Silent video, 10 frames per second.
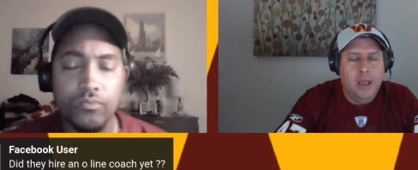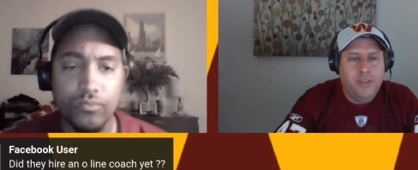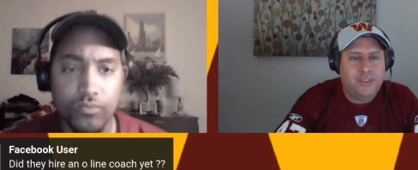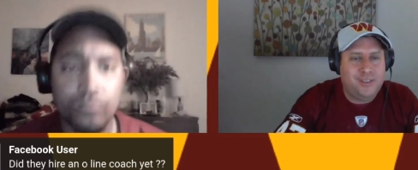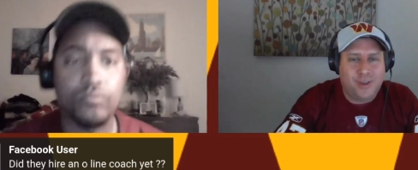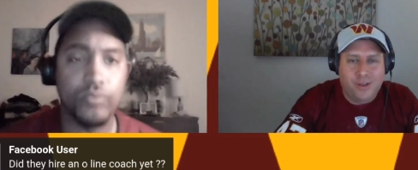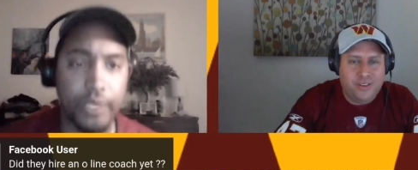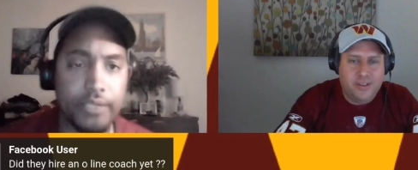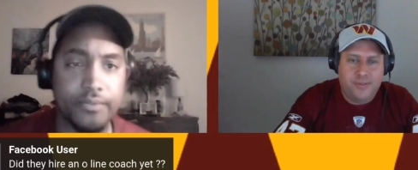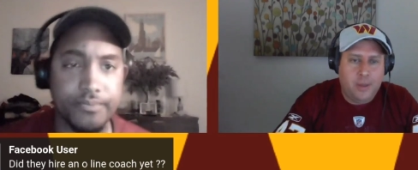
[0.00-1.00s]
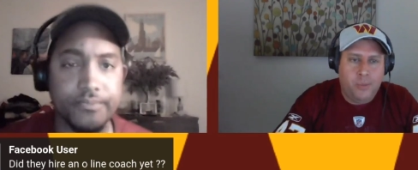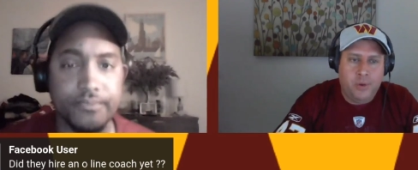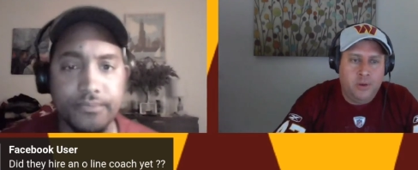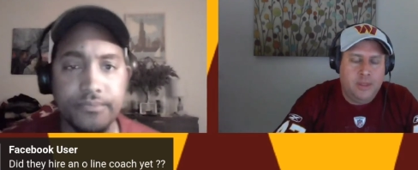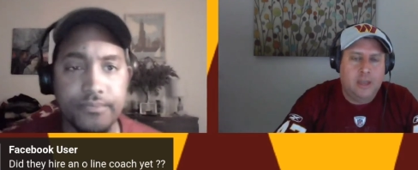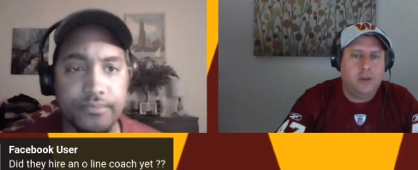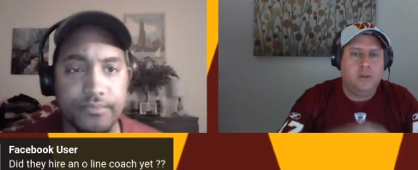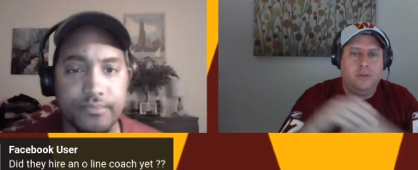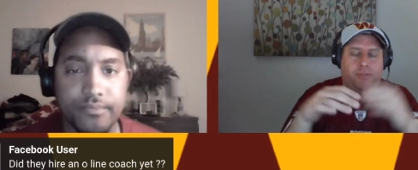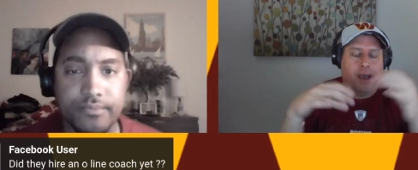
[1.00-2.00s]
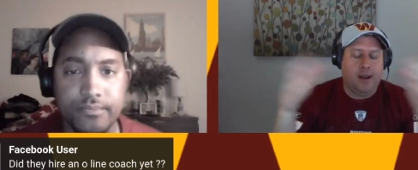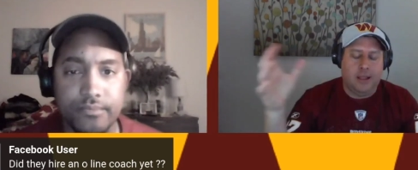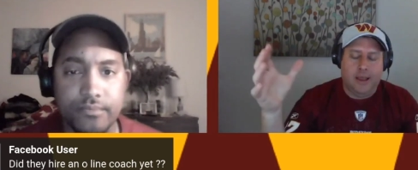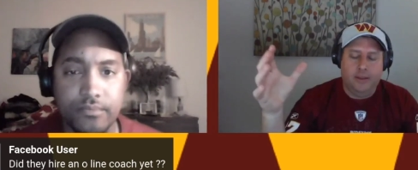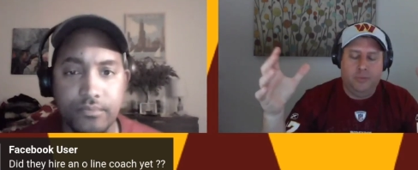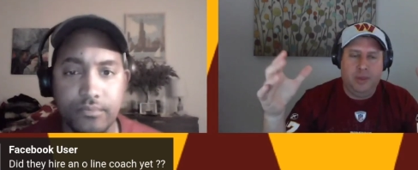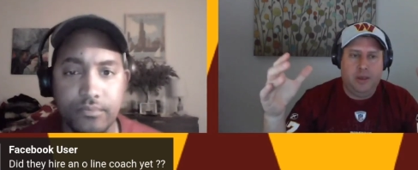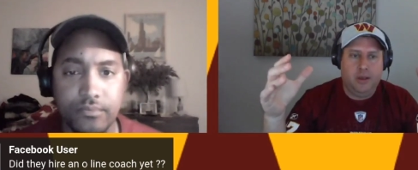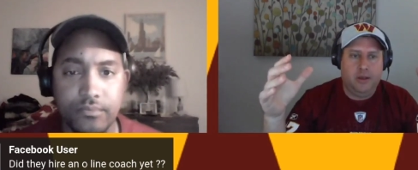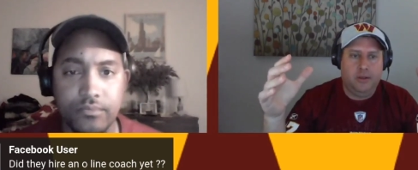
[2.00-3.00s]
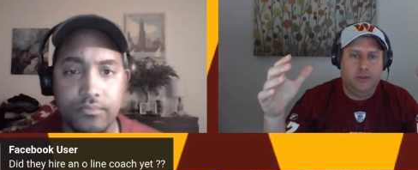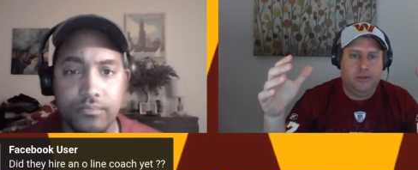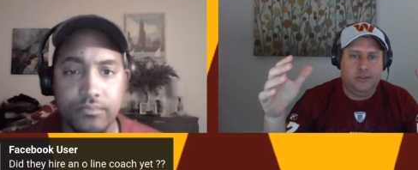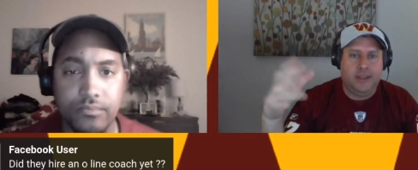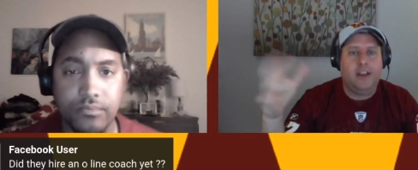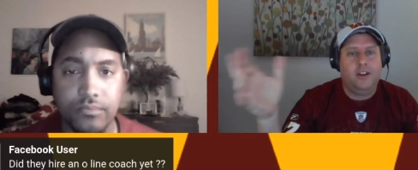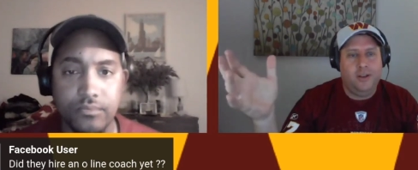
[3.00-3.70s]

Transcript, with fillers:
Speaker 1: This is all the stuff they wouldn't they couldn't finalize because Snyder